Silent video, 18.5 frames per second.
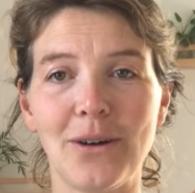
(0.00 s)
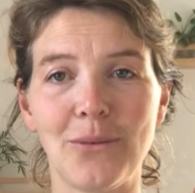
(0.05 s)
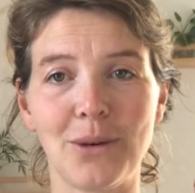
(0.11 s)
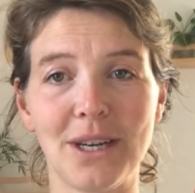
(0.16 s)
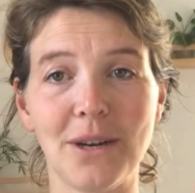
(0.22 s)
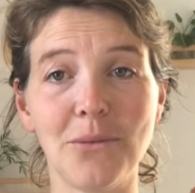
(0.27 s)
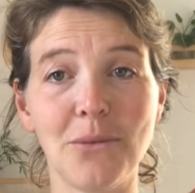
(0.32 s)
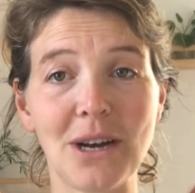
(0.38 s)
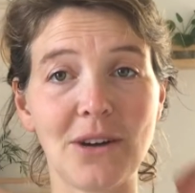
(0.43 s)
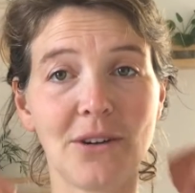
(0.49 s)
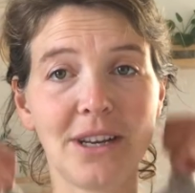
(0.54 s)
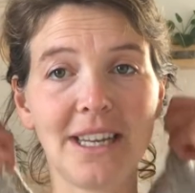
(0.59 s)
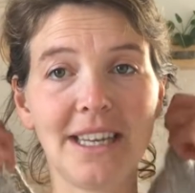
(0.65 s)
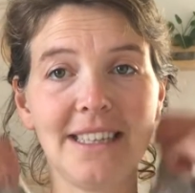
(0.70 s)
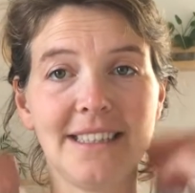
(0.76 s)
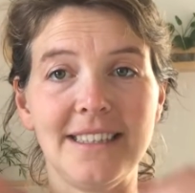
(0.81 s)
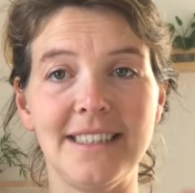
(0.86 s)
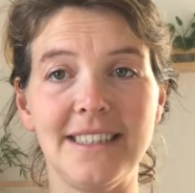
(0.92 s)
what I'm wearing
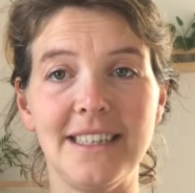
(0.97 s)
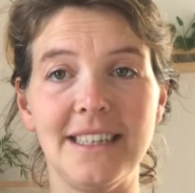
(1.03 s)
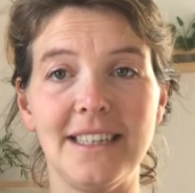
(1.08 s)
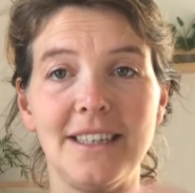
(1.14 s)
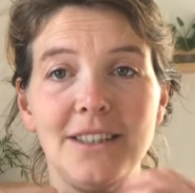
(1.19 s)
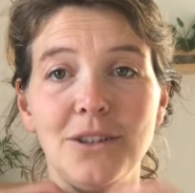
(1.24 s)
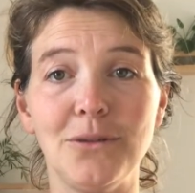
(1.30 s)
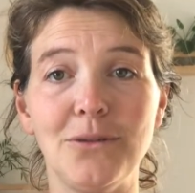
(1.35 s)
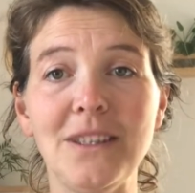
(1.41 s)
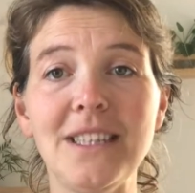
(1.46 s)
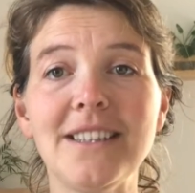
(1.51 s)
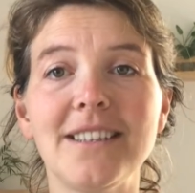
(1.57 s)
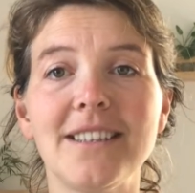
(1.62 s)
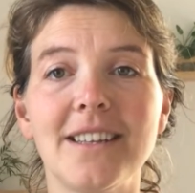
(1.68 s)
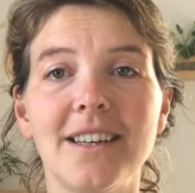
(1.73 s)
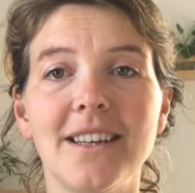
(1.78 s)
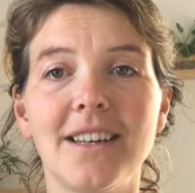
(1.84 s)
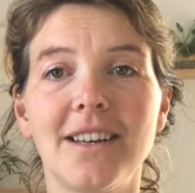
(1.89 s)
is the
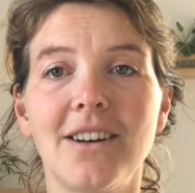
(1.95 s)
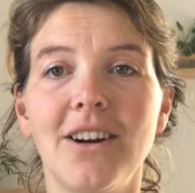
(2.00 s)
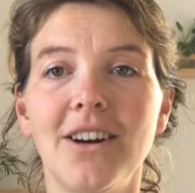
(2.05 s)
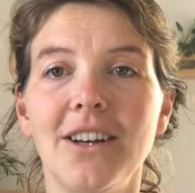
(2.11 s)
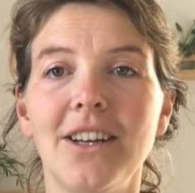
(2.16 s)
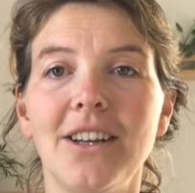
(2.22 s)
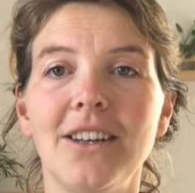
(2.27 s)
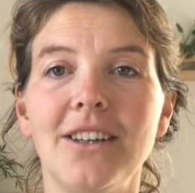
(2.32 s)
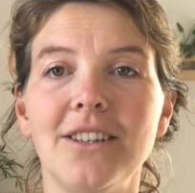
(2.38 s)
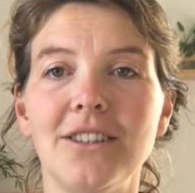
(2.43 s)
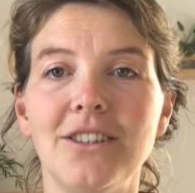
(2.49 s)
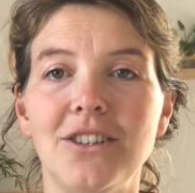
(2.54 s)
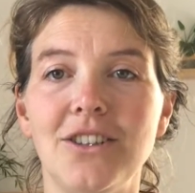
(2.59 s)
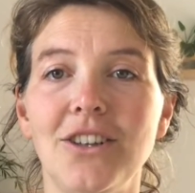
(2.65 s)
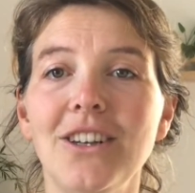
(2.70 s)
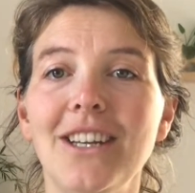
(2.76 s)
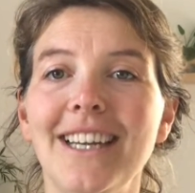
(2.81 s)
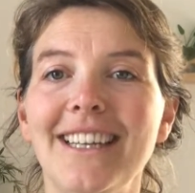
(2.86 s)
Novice cardigan, the
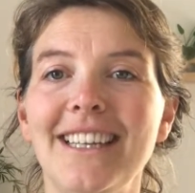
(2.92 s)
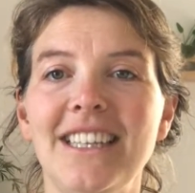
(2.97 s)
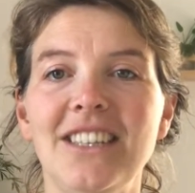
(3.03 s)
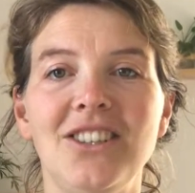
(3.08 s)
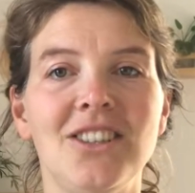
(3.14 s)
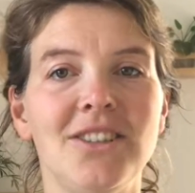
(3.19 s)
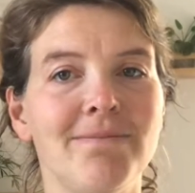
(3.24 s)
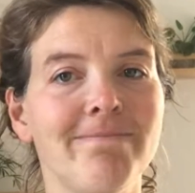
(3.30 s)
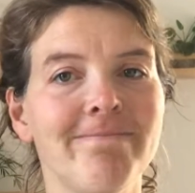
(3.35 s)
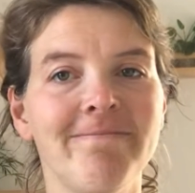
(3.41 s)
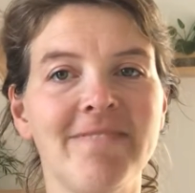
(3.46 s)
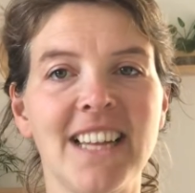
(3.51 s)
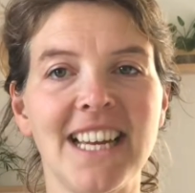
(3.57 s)
chunky edition.